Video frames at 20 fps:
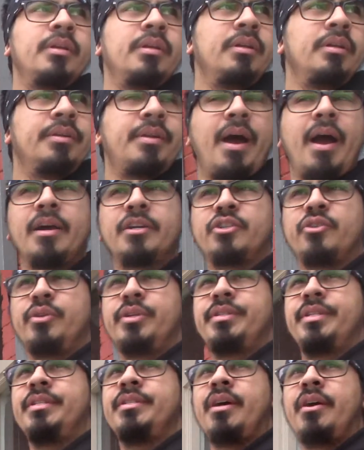
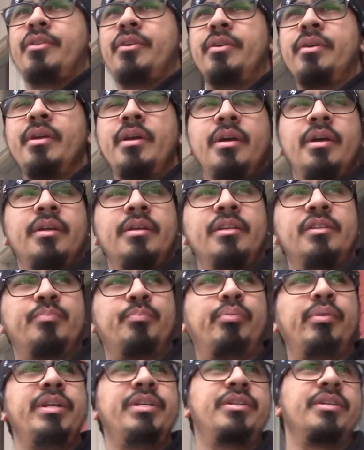doctrines, these
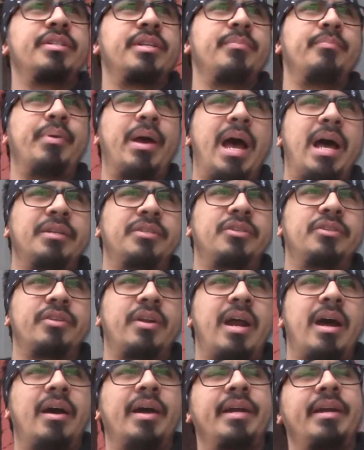preachers and pastors
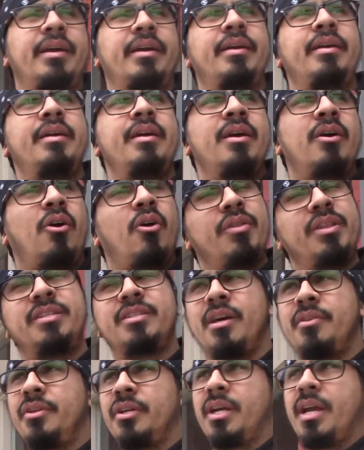that are out here, or these
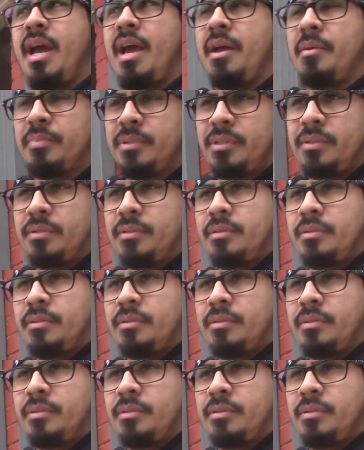other camps.